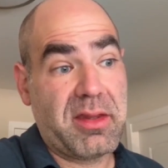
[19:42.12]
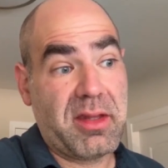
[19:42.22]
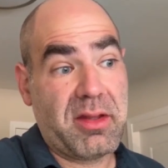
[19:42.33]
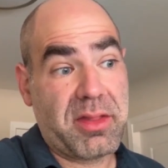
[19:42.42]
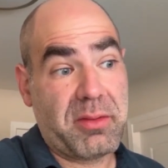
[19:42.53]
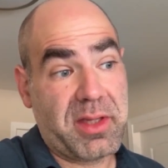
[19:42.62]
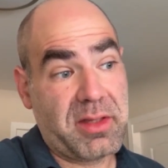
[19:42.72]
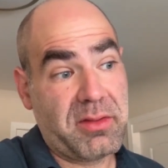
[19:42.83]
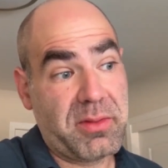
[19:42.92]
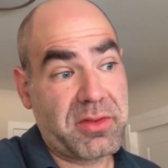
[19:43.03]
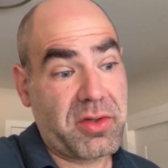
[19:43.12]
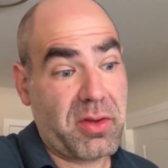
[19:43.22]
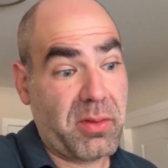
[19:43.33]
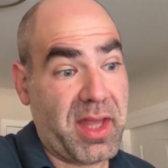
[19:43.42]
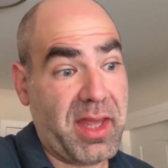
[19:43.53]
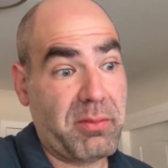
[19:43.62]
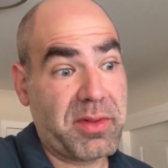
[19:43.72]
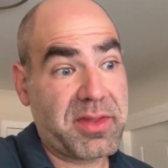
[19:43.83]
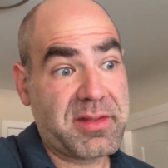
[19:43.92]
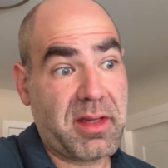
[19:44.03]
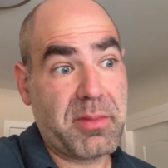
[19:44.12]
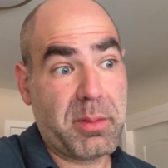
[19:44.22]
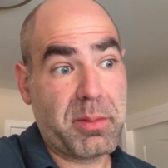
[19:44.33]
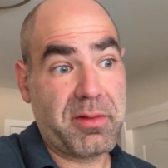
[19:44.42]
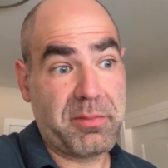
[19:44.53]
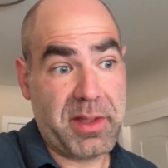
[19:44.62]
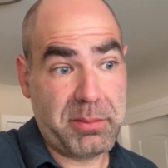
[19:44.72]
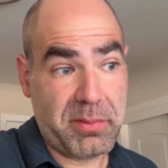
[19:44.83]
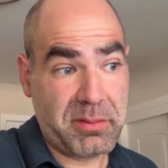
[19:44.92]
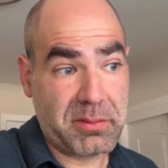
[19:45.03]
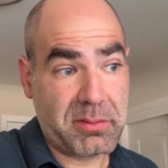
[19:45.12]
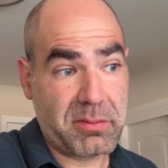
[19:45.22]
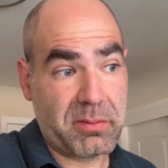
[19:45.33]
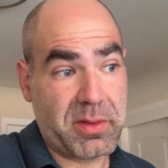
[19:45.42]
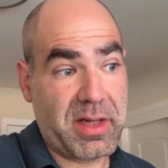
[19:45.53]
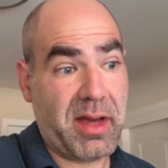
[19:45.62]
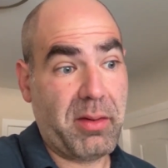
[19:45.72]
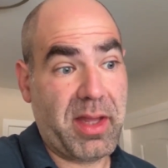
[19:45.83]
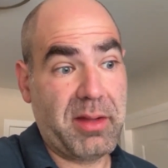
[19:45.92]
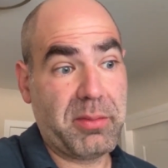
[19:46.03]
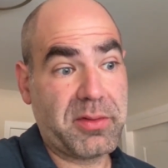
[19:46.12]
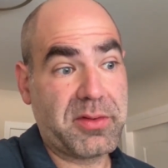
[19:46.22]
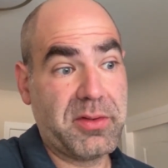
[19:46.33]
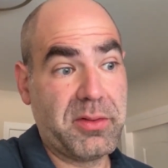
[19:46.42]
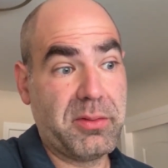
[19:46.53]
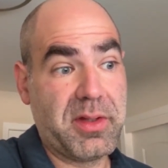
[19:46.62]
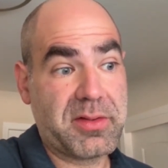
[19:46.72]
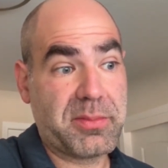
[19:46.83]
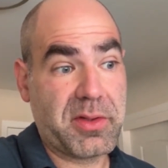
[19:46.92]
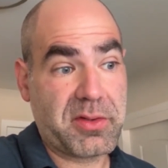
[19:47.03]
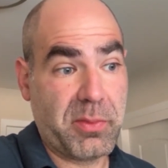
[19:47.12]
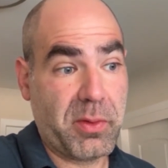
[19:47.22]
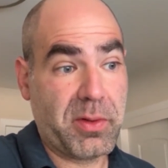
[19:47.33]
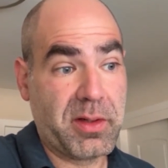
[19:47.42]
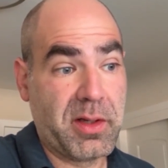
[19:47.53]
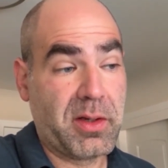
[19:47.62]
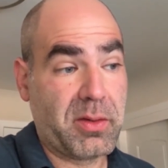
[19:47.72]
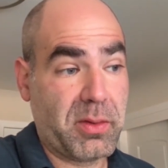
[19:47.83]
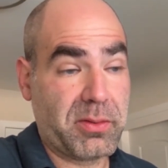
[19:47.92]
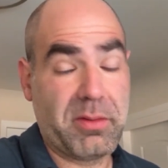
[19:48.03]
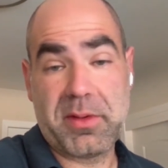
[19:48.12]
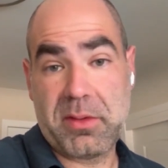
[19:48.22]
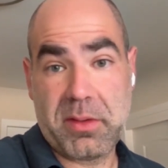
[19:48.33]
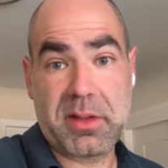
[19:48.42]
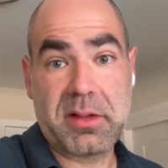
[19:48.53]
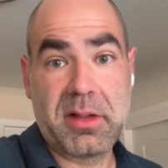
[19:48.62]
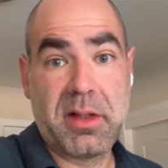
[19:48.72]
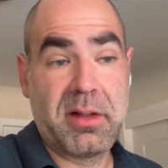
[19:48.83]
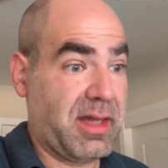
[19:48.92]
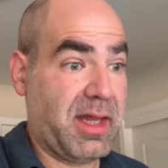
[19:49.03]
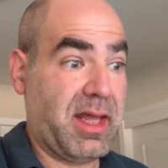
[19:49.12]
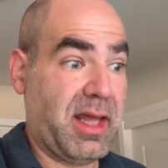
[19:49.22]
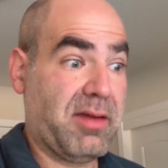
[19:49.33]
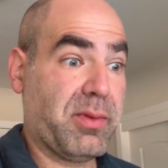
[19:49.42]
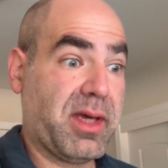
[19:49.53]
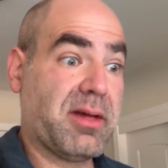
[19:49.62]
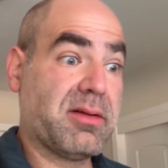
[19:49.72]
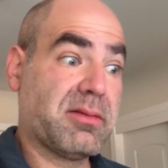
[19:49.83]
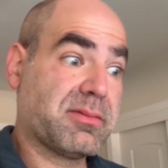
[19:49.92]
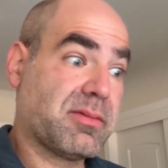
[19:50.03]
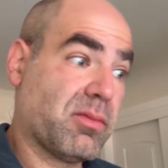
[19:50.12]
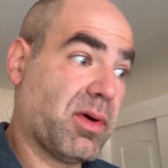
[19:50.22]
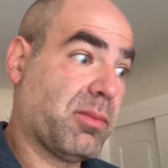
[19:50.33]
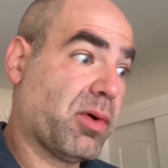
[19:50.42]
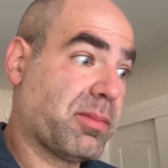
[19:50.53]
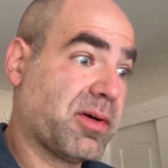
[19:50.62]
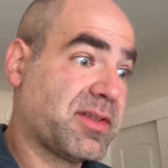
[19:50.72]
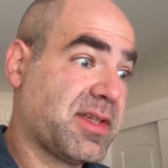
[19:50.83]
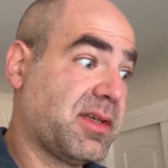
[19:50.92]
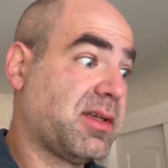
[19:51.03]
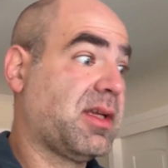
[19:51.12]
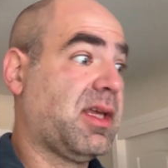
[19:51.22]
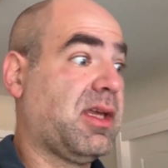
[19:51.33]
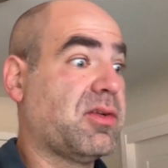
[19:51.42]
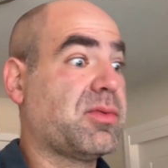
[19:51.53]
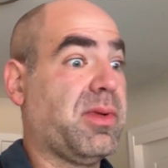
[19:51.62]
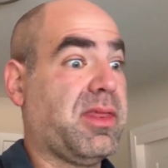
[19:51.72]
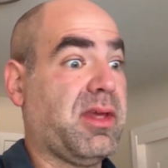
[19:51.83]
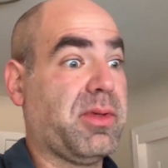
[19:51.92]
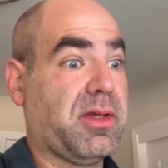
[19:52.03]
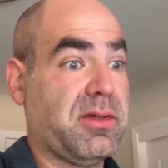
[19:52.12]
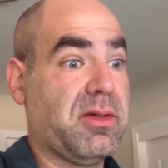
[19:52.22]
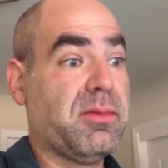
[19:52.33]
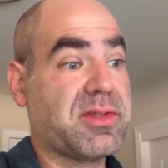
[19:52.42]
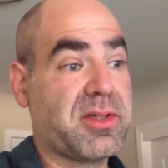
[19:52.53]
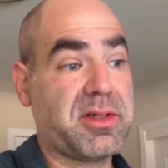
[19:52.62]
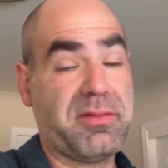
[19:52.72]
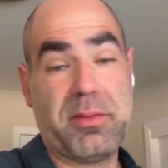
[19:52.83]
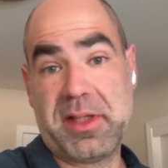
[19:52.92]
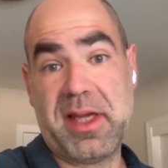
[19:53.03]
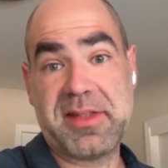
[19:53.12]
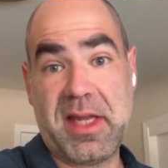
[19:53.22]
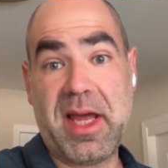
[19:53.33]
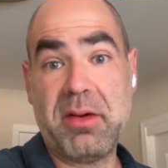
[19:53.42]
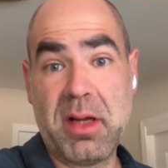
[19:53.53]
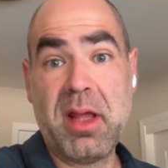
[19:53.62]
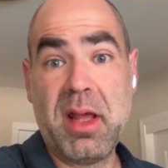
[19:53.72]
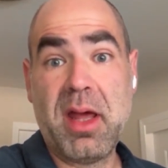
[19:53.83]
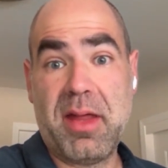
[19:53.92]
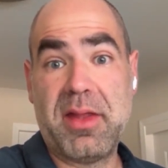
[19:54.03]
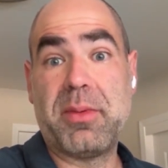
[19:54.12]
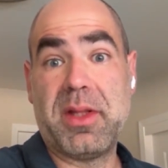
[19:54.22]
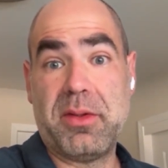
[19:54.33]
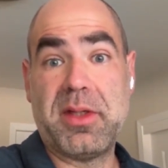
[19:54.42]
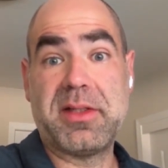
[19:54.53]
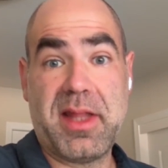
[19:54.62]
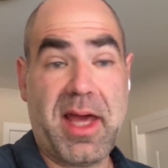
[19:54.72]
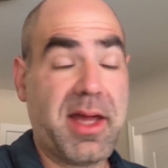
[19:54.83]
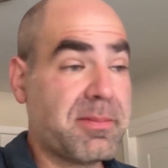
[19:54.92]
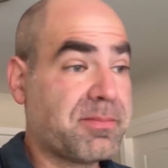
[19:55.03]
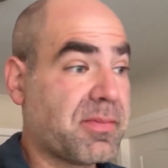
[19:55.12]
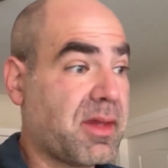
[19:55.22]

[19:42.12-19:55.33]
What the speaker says: then the other thing we can do is show, hey, with the same number of people, we're now able to do this much more quarter over quarter. And then, hey, if we got one more person, here's what we think we could do, and start to forecast that out. I think we alluded to that.